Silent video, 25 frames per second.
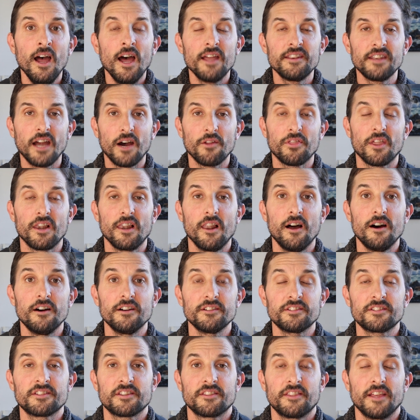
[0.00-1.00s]
Now the
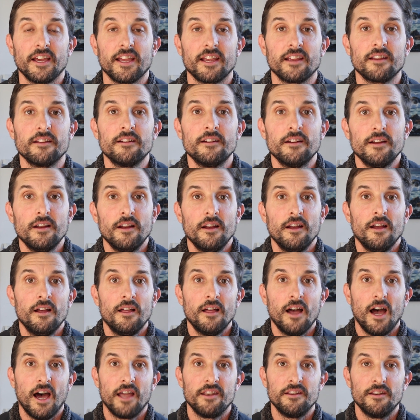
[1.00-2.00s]
last thing,
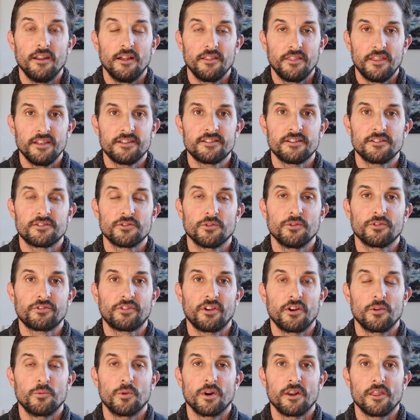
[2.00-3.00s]
and this is
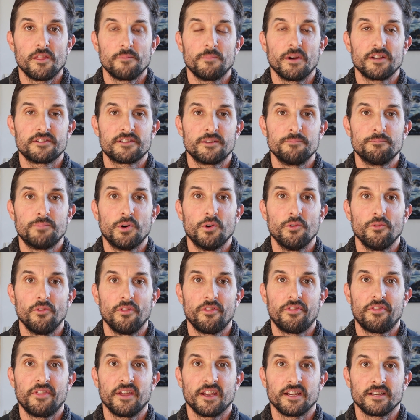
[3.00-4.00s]
also one of the most
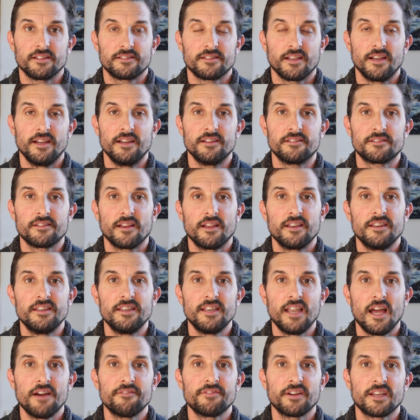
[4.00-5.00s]
important things, is
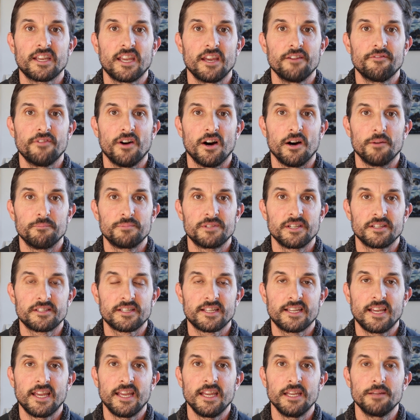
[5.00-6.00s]
never give up.
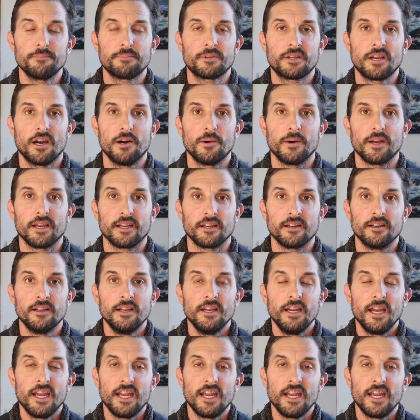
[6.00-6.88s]
Just keep going.